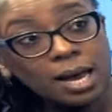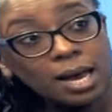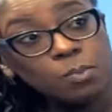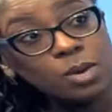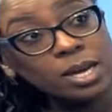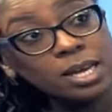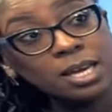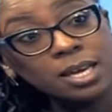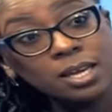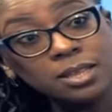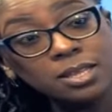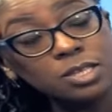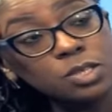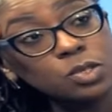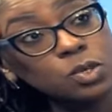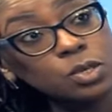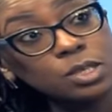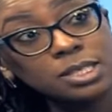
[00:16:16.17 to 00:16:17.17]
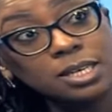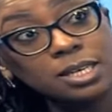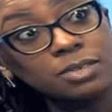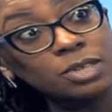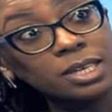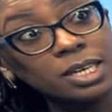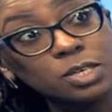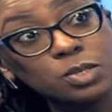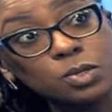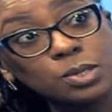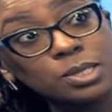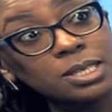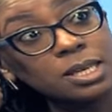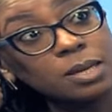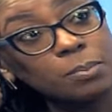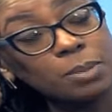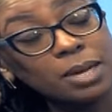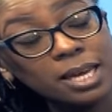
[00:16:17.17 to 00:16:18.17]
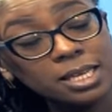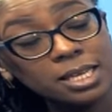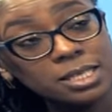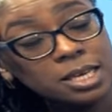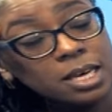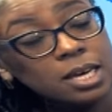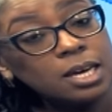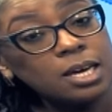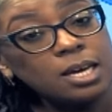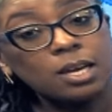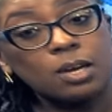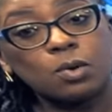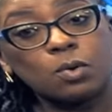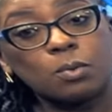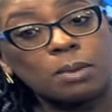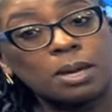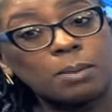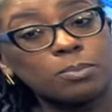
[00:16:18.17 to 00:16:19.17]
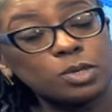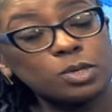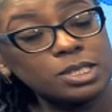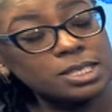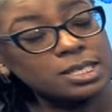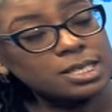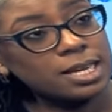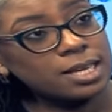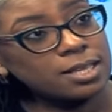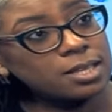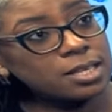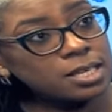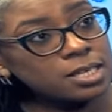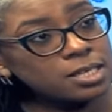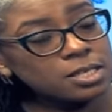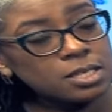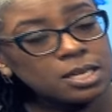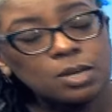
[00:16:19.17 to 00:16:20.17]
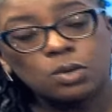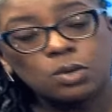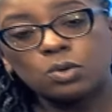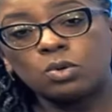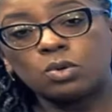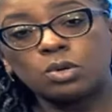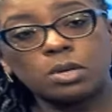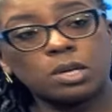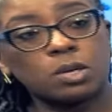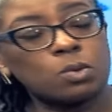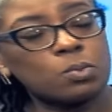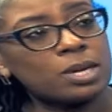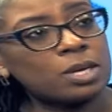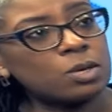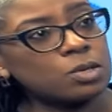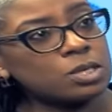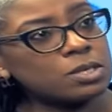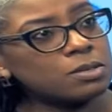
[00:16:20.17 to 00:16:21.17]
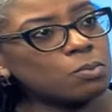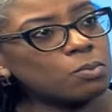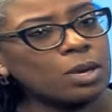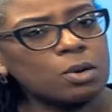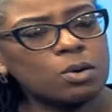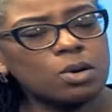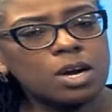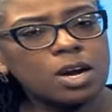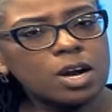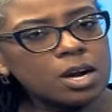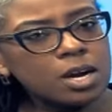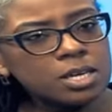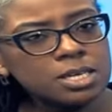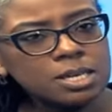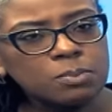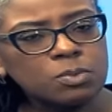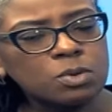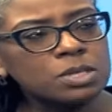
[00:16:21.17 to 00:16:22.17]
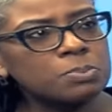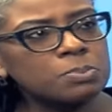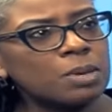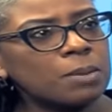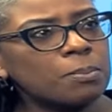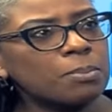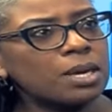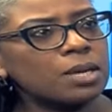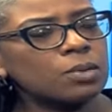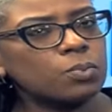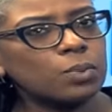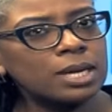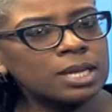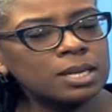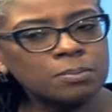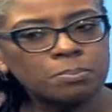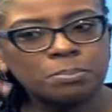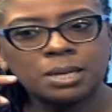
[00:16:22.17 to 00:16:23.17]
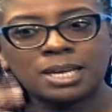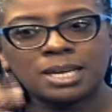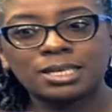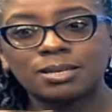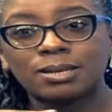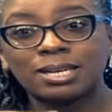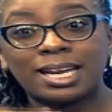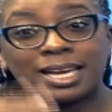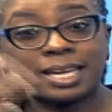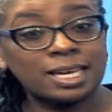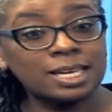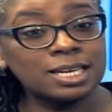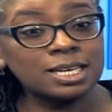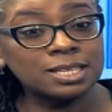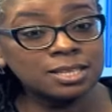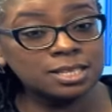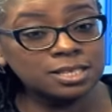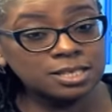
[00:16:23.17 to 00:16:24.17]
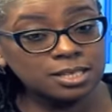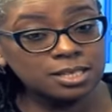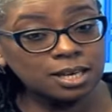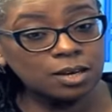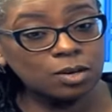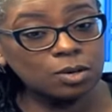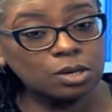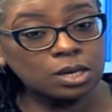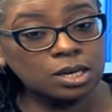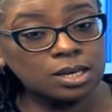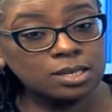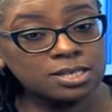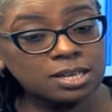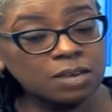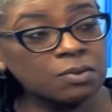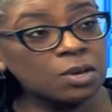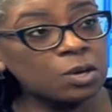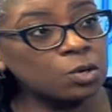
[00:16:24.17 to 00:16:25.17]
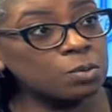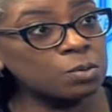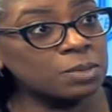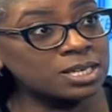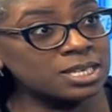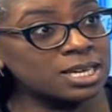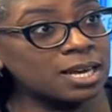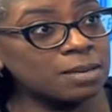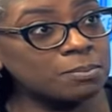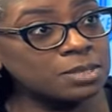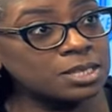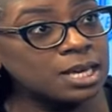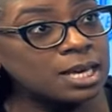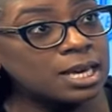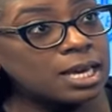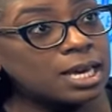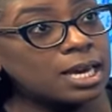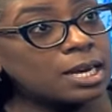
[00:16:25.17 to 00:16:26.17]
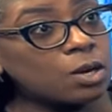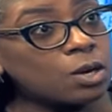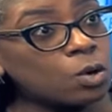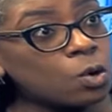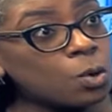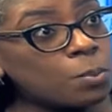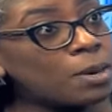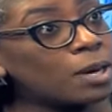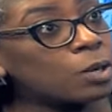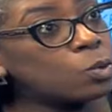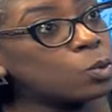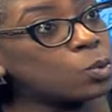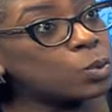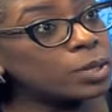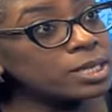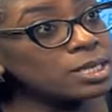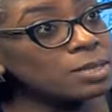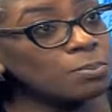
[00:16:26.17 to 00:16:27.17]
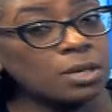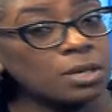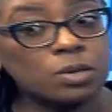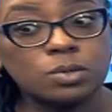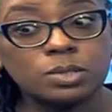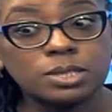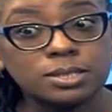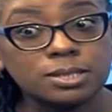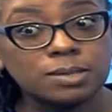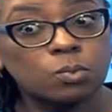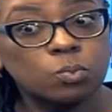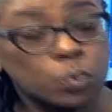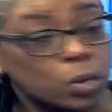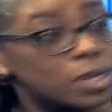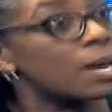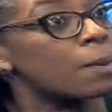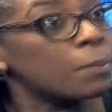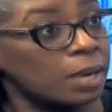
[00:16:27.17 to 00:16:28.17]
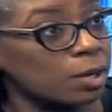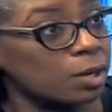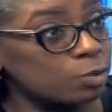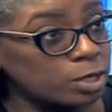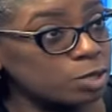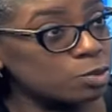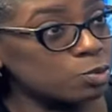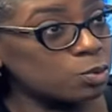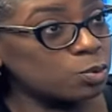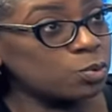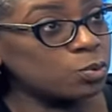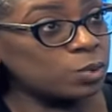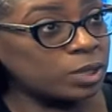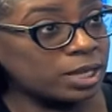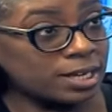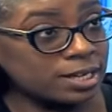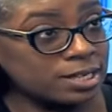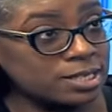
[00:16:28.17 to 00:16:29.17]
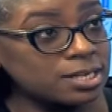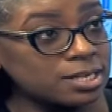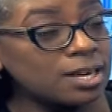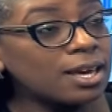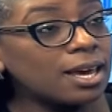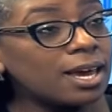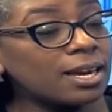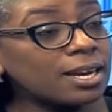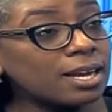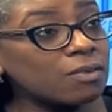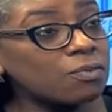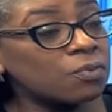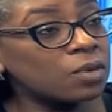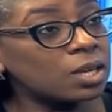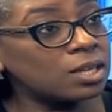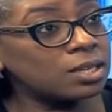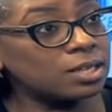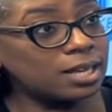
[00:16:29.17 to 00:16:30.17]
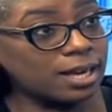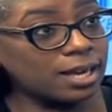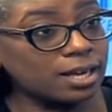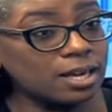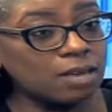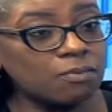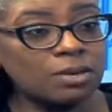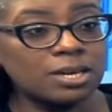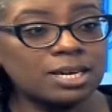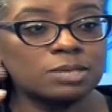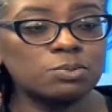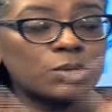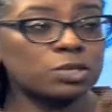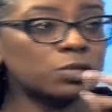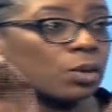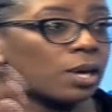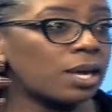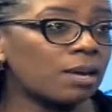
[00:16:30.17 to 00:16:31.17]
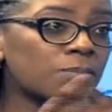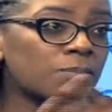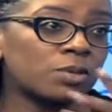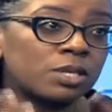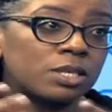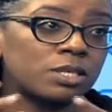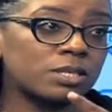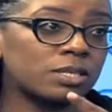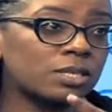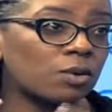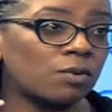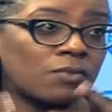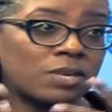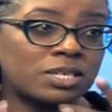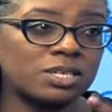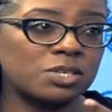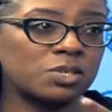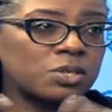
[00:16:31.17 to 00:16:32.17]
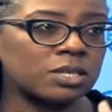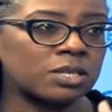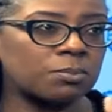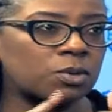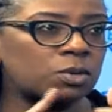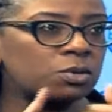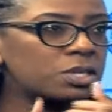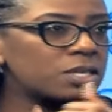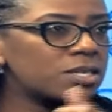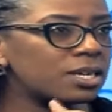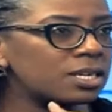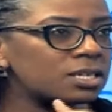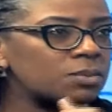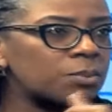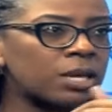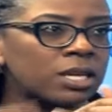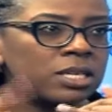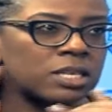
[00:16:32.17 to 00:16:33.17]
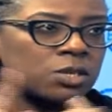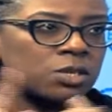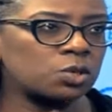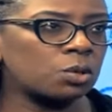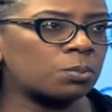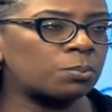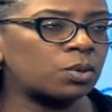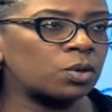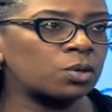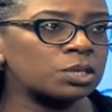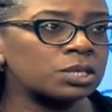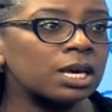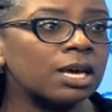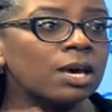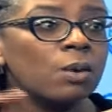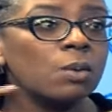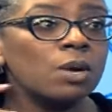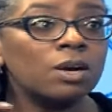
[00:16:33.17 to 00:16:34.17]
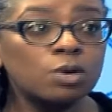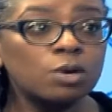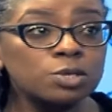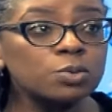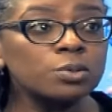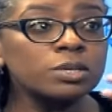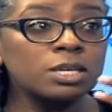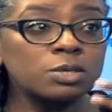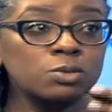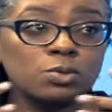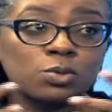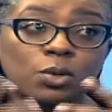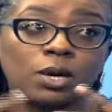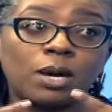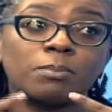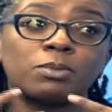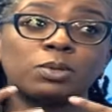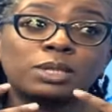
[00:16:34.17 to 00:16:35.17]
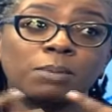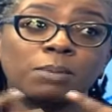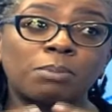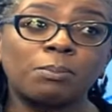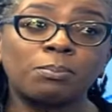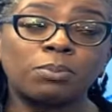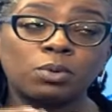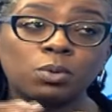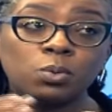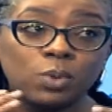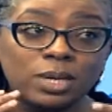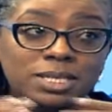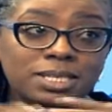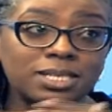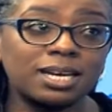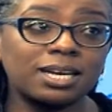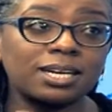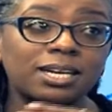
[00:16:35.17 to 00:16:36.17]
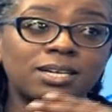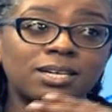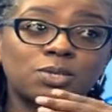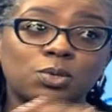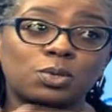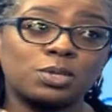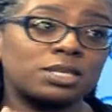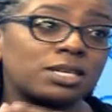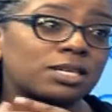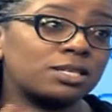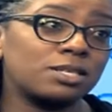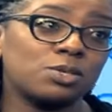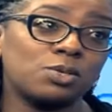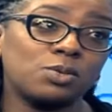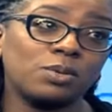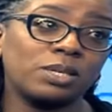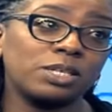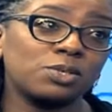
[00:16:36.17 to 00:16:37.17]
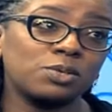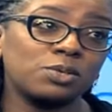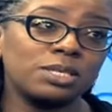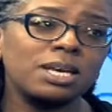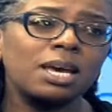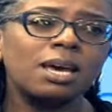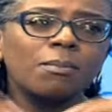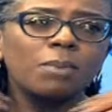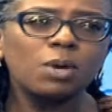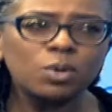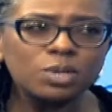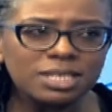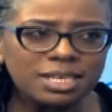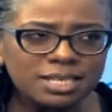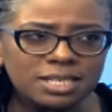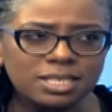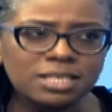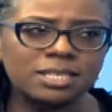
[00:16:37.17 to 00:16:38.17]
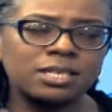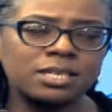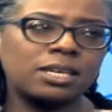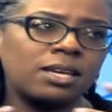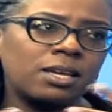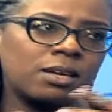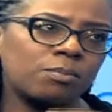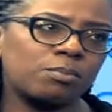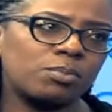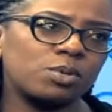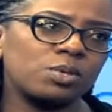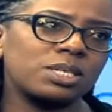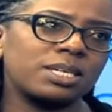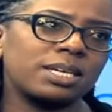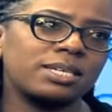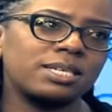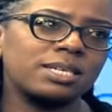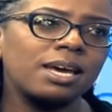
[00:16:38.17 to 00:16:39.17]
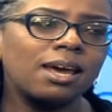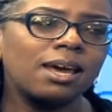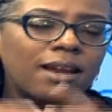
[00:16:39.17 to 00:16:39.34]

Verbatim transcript: I'm working in this toxic, really toxic place. You know, my boss is like this, or, you know, we're not, we're not heard, I'm not being paid well. Lakini in this uh, tough economic times, now go back to quit, because what am I going to do next? Yeah. And I feel like even as we're talking about these conversations about retrenchment and job loss, we also need to talk about the people who are stuck in toxic situations, because that is really important.